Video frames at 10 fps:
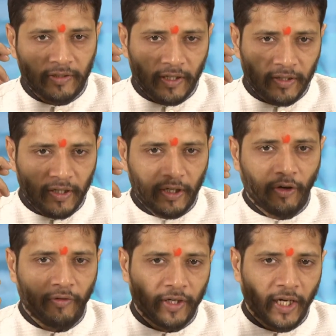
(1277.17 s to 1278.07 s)
is the
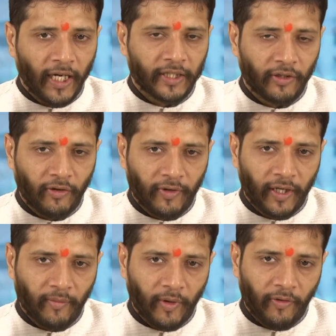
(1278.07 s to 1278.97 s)
result of interaction of
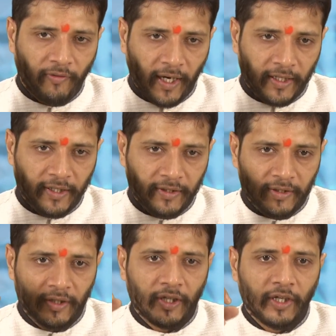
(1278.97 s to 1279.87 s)
a number of
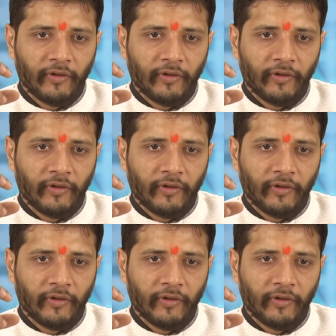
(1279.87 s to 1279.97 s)
factors